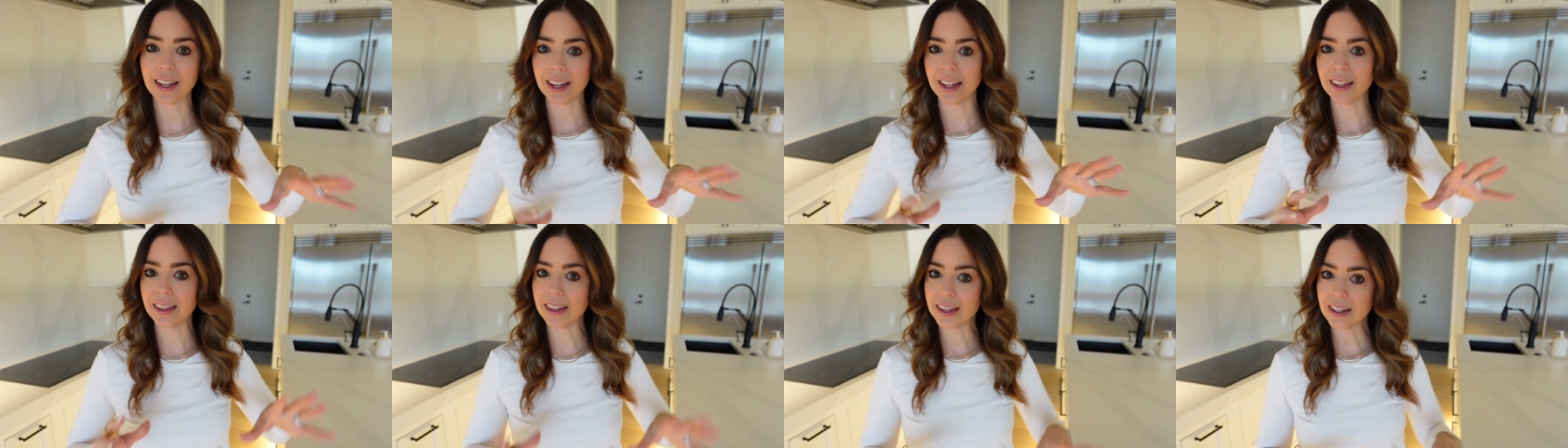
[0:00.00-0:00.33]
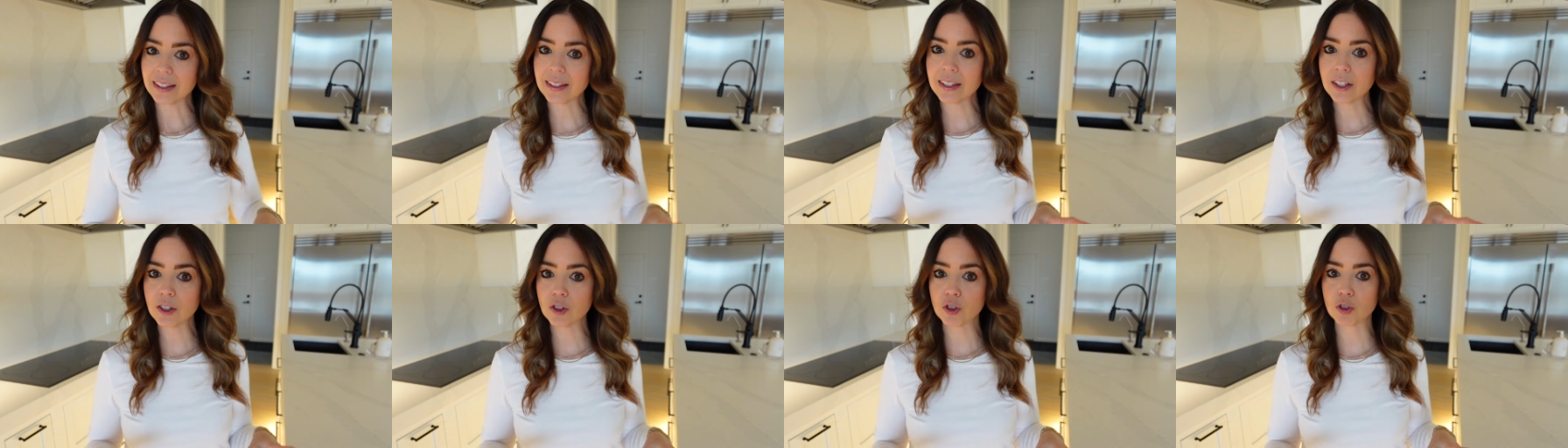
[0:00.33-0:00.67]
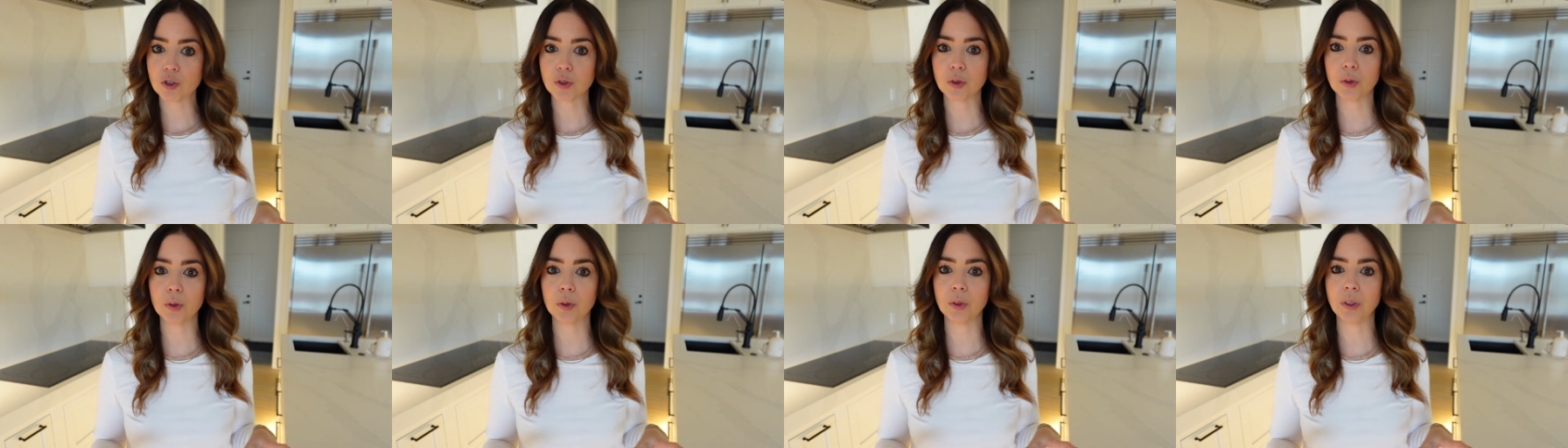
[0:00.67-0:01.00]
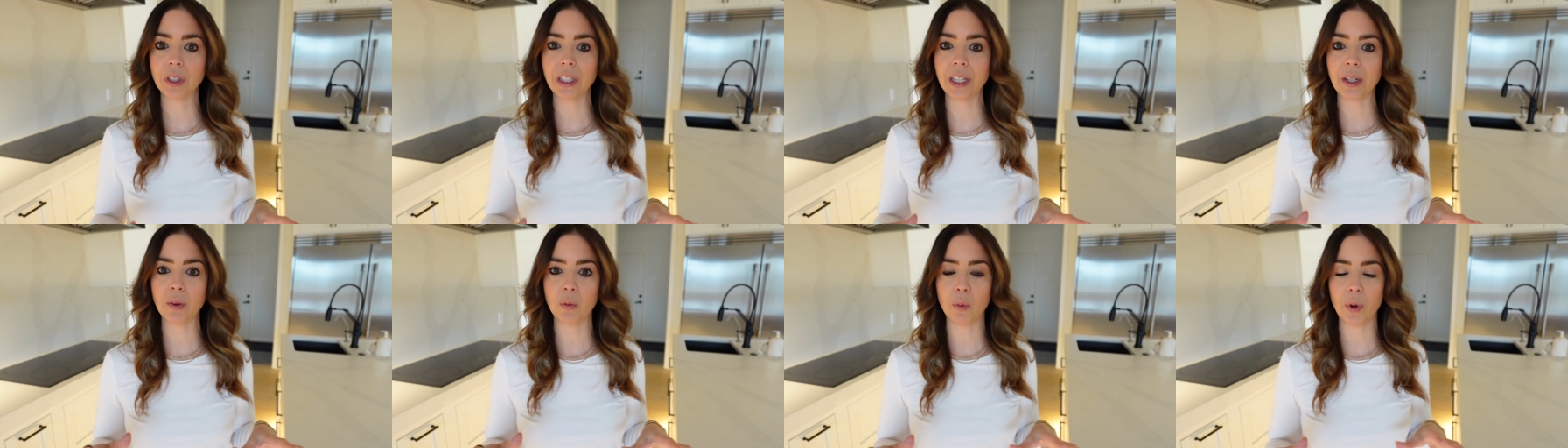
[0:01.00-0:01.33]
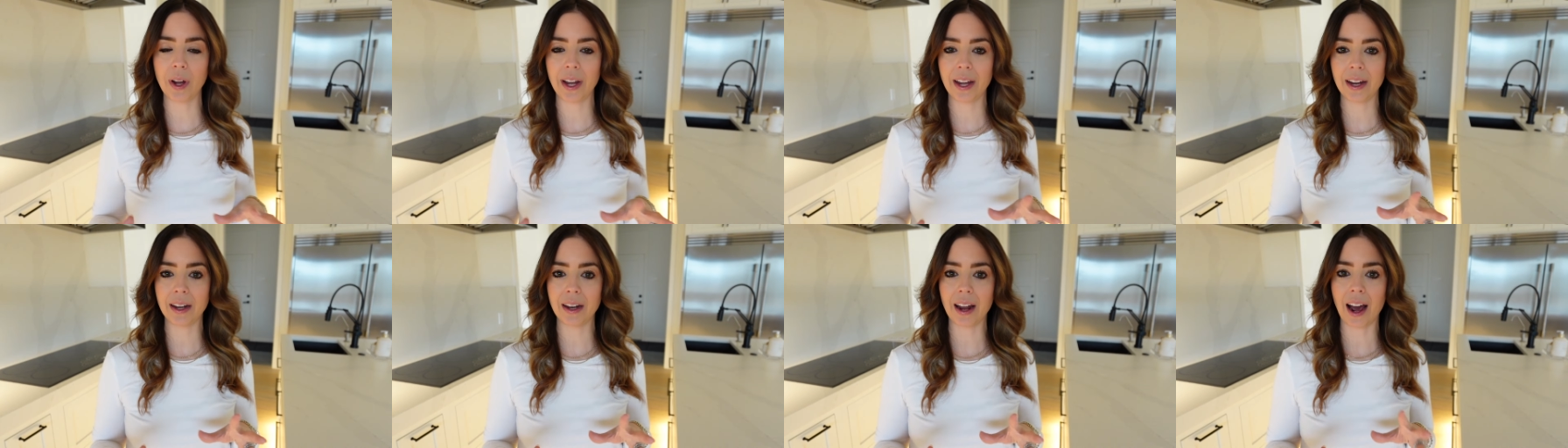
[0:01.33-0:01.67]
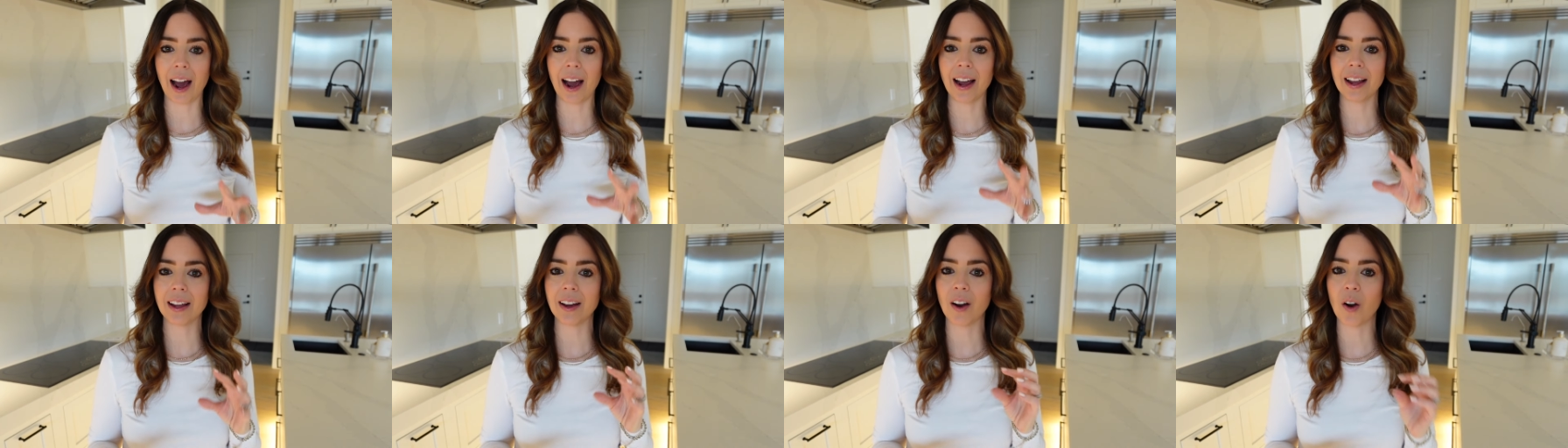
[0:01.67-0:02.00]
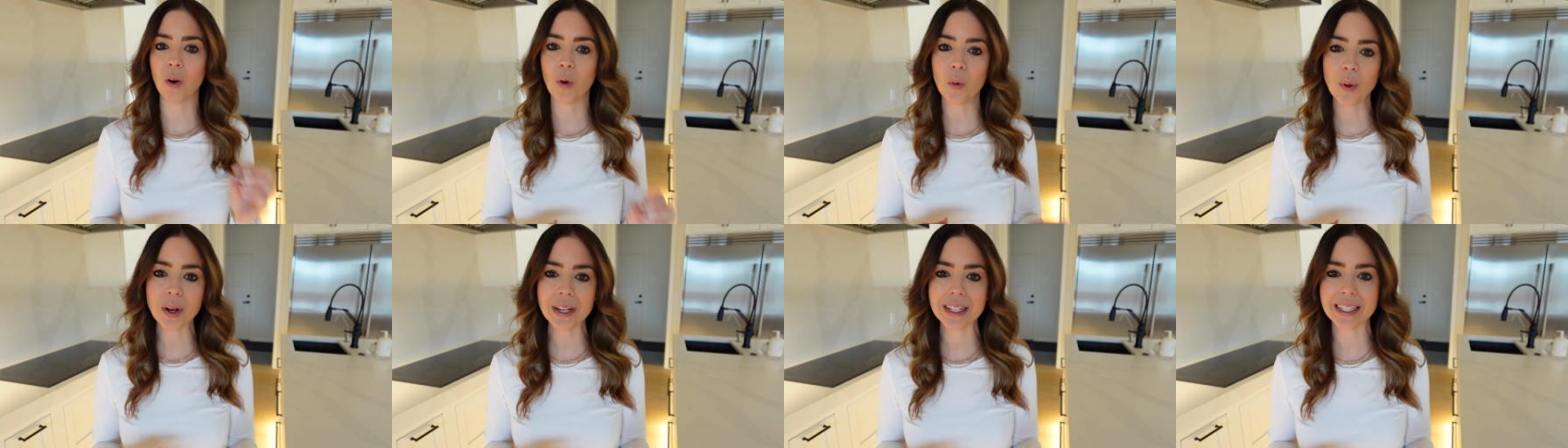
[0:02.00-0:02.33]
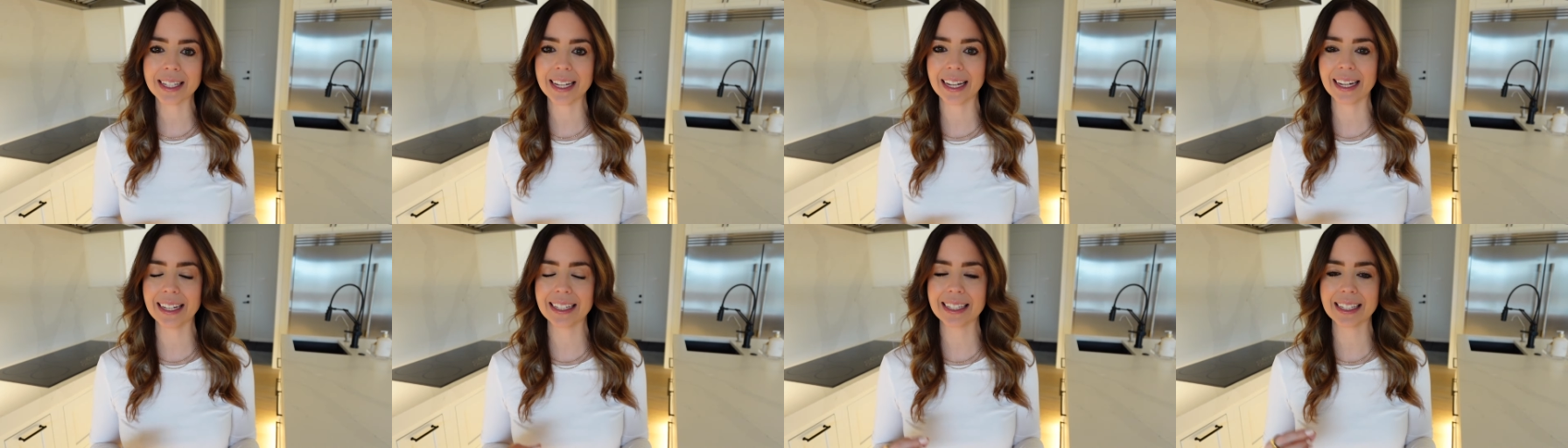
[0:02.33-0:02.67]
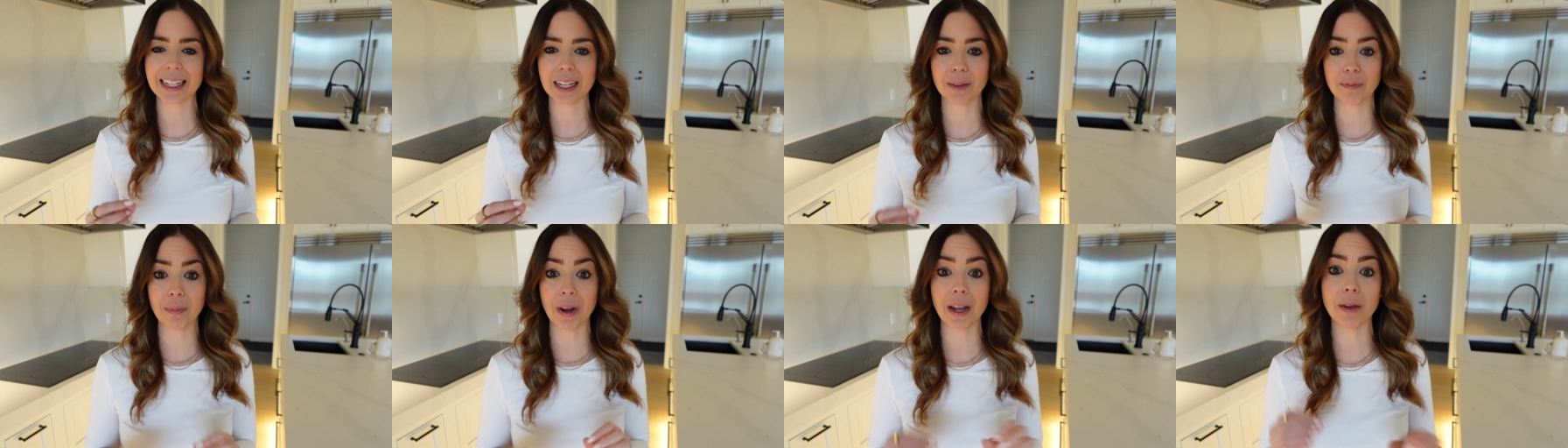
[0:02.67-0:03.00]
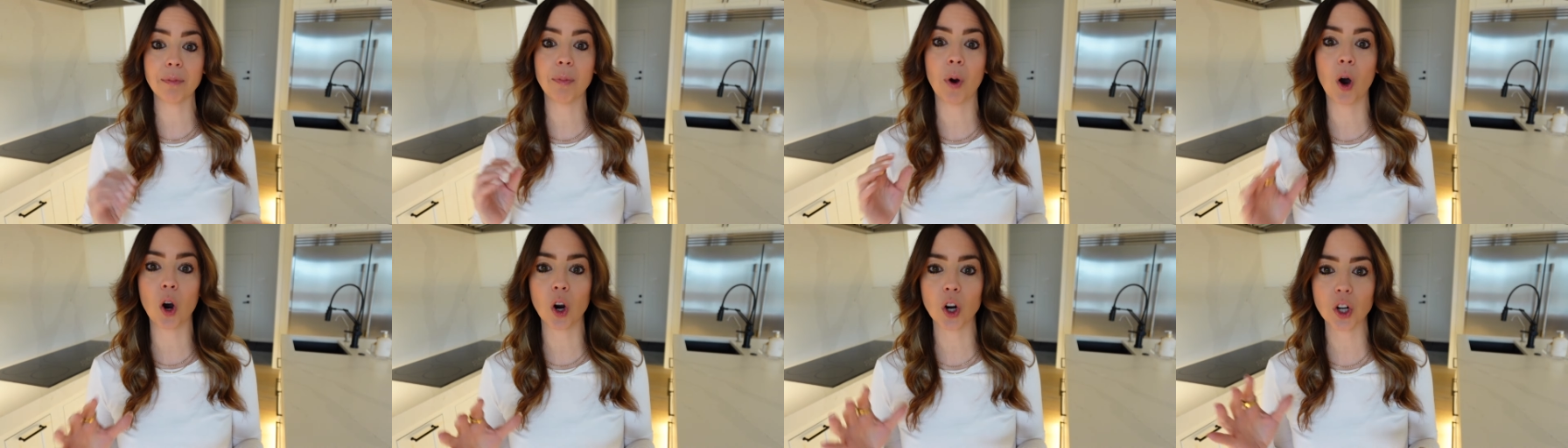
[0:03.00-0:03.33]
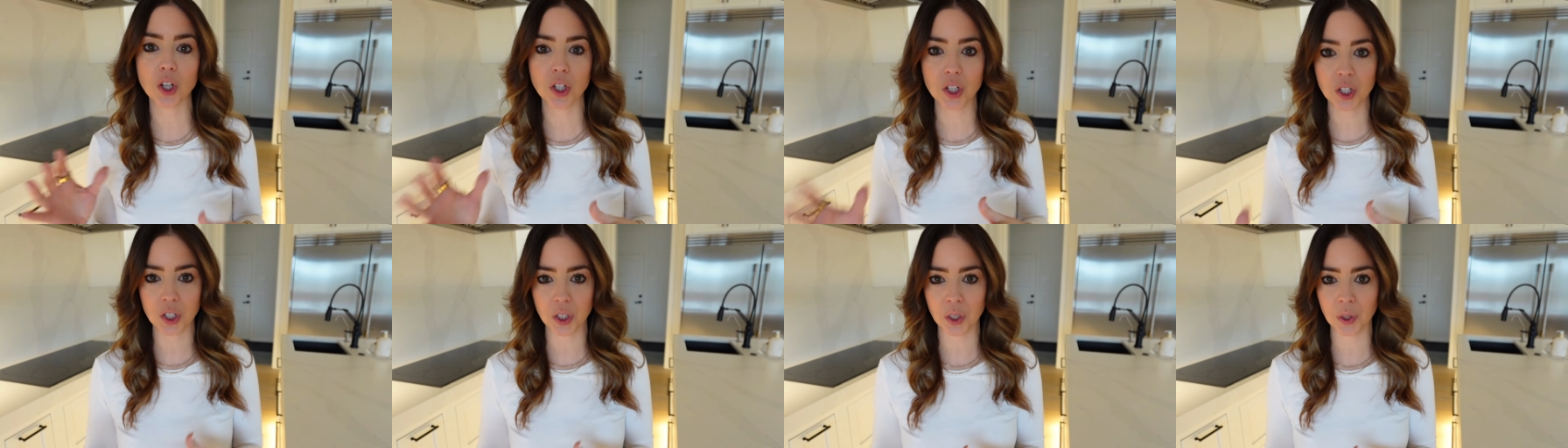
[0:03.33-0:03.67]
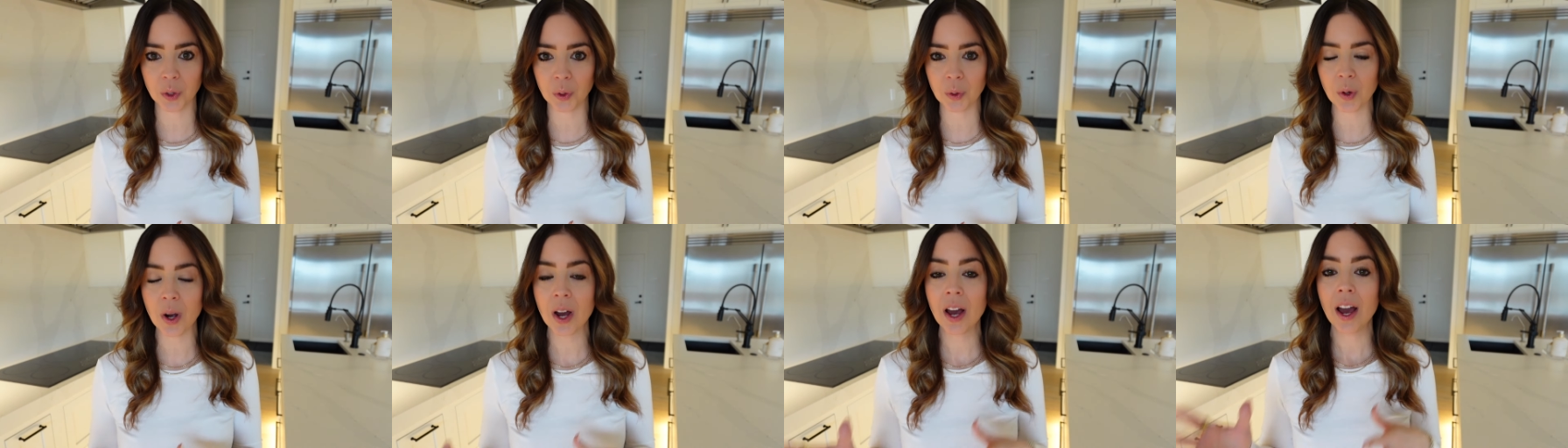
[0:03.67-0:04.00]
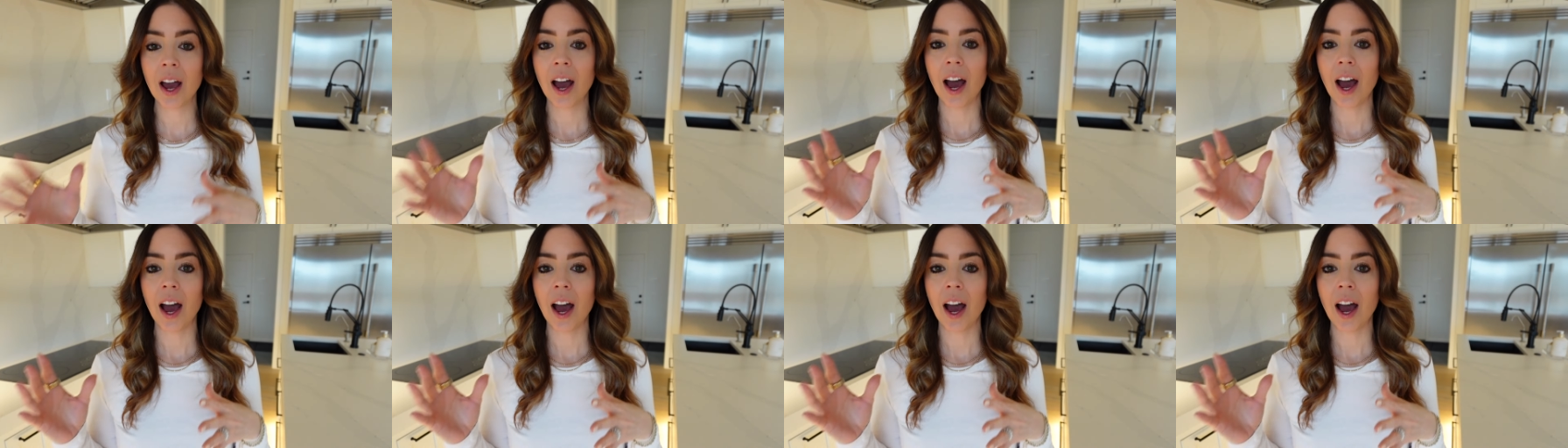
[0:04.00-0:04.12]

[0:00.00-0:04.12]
and this is truly when I always say it's like my part two